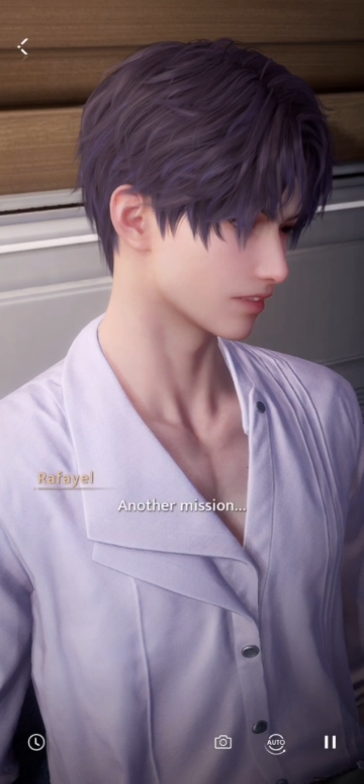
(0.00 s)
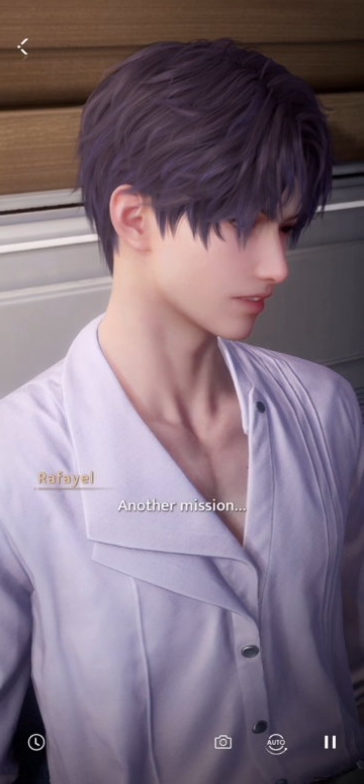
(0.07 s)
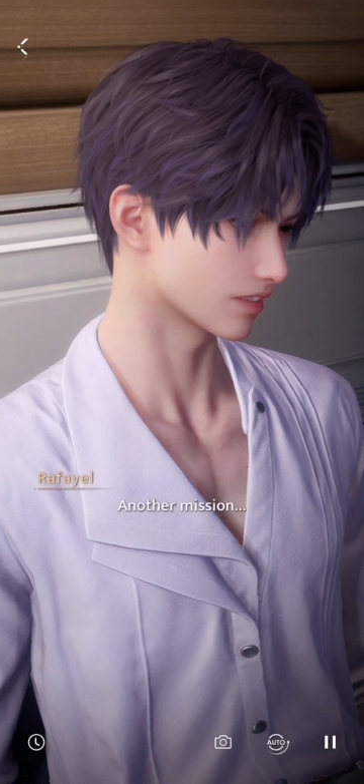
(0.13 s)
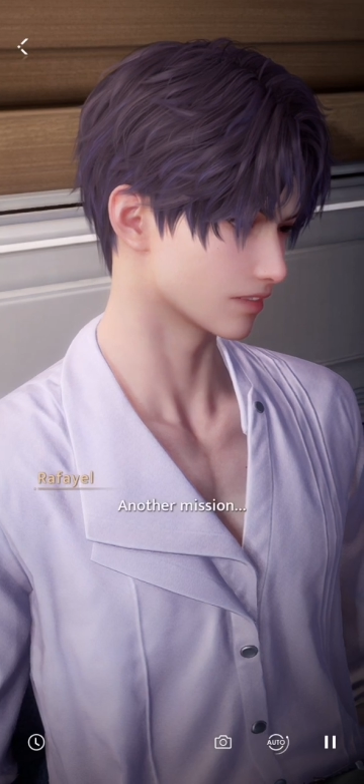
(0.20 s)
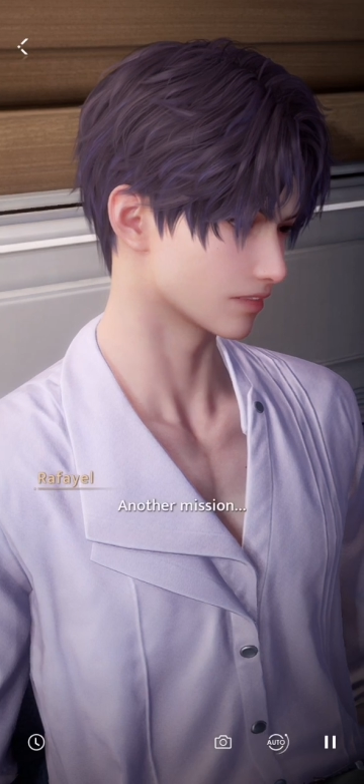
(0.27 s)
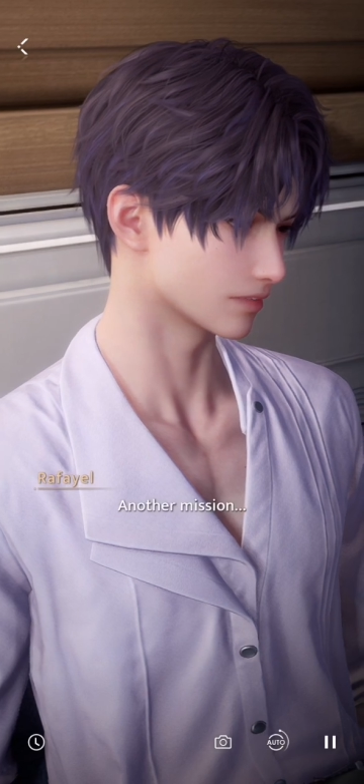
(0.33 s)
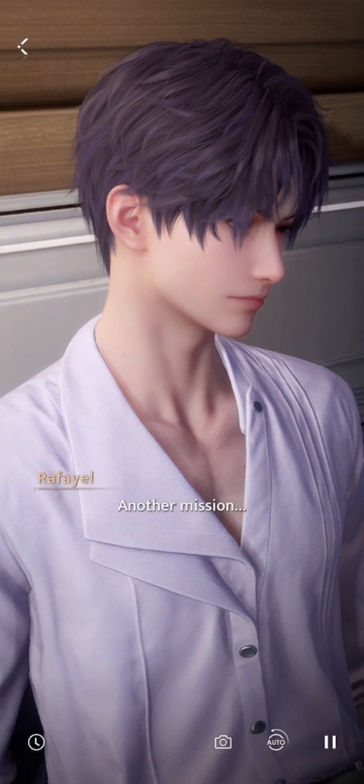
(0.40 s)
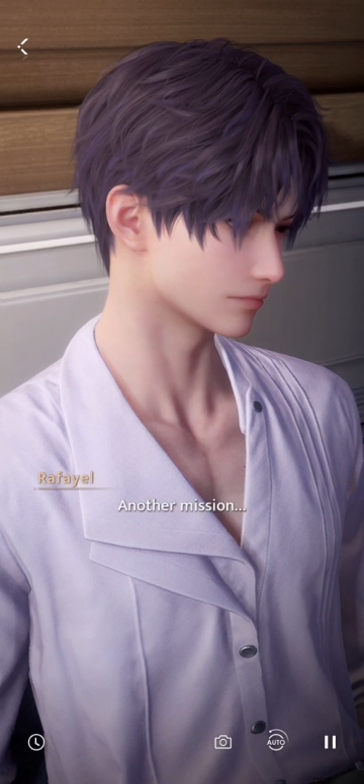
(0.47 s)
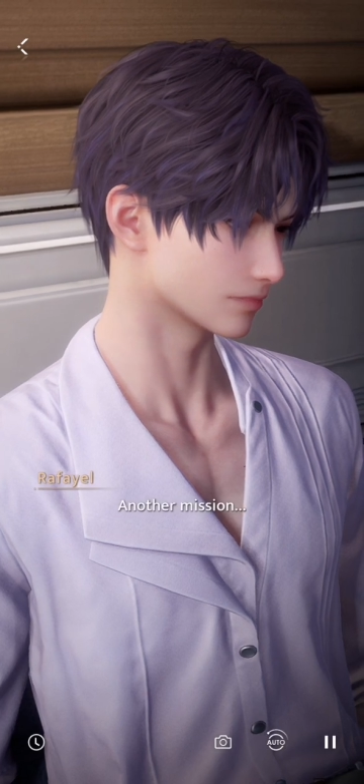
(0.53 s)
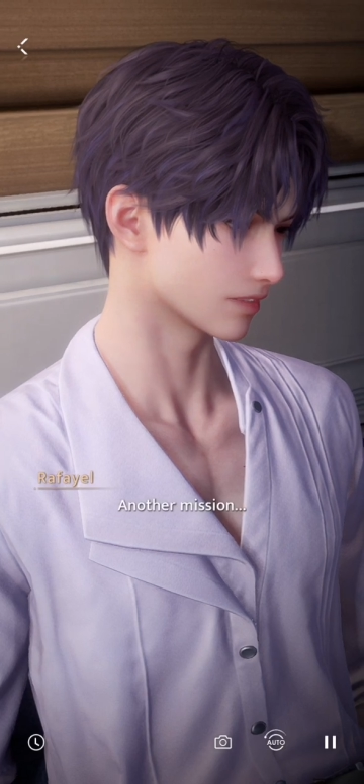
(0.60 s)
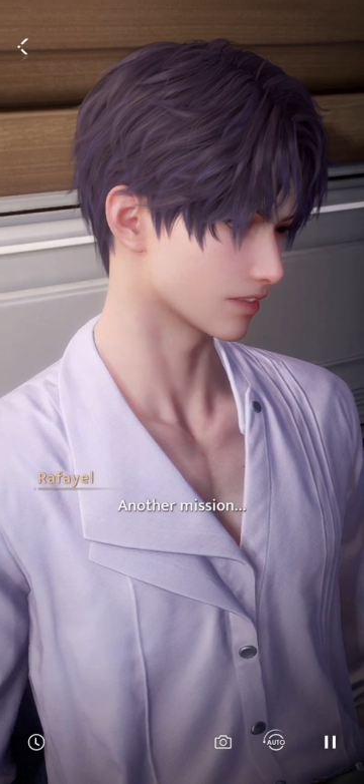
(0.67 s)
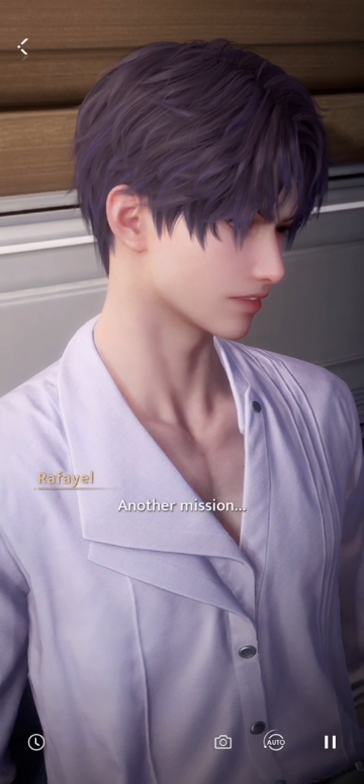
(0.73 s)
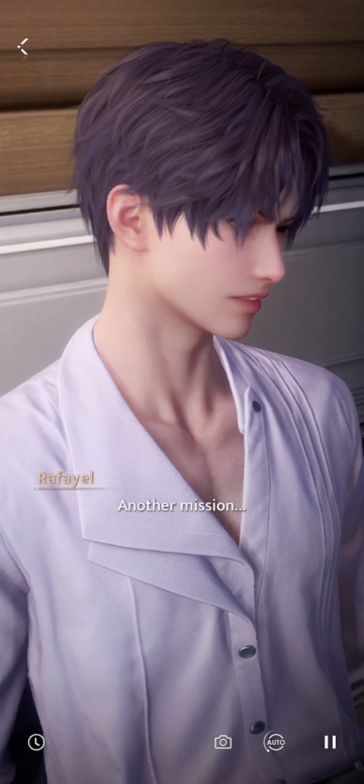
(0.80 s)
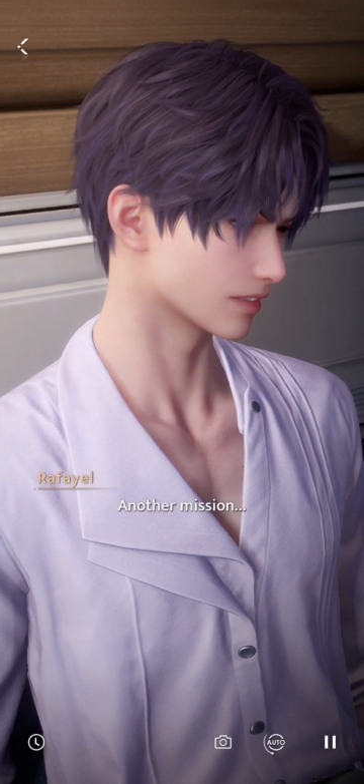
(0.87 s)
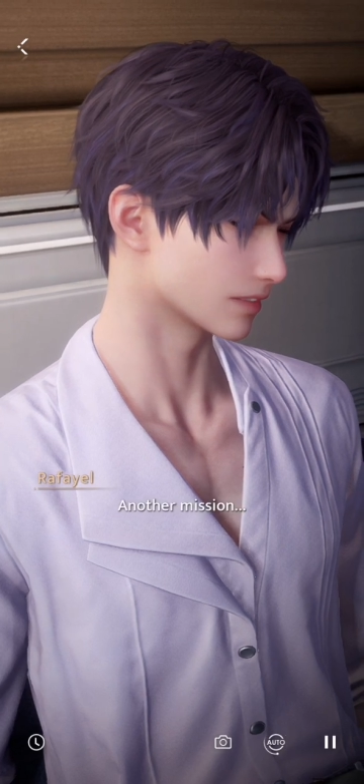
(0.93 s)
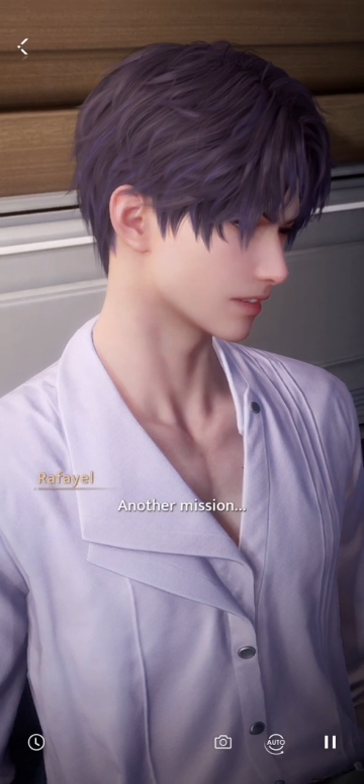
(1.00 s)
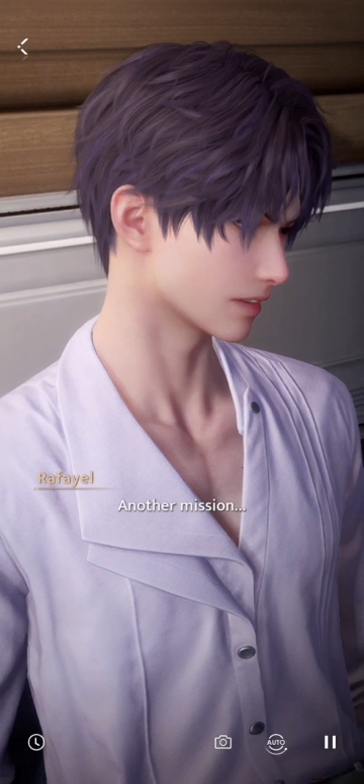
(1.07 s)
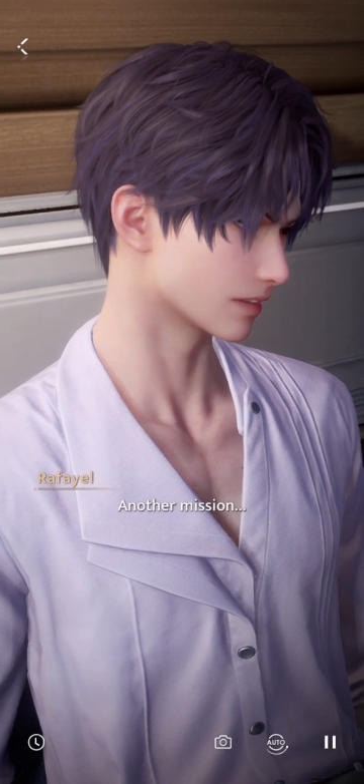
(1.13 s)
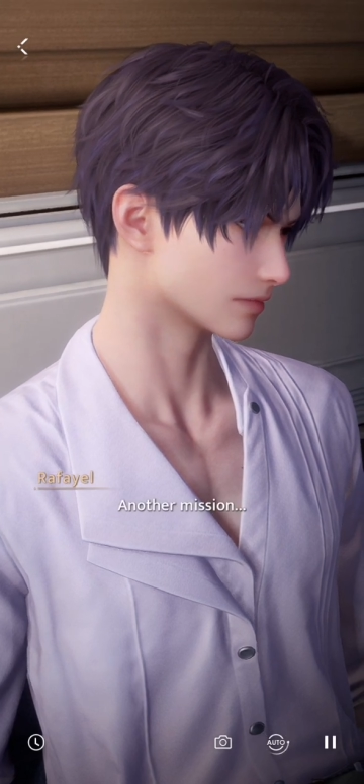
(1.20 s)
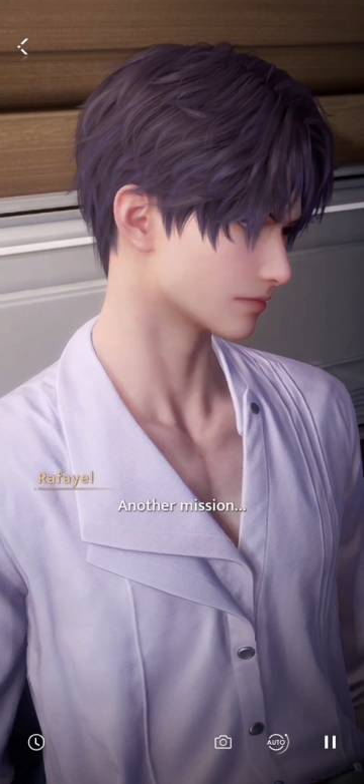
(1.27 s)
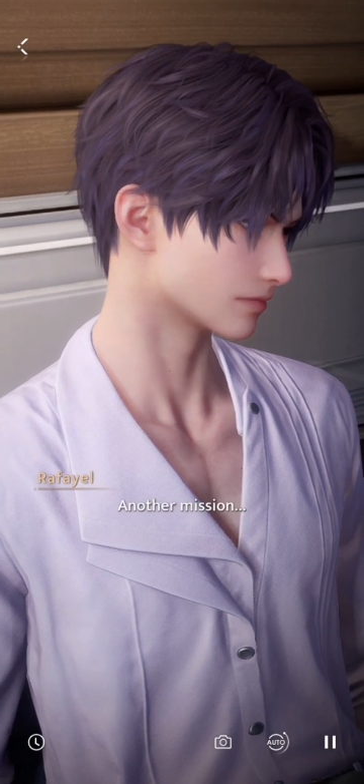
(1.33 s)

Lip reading: Another mission.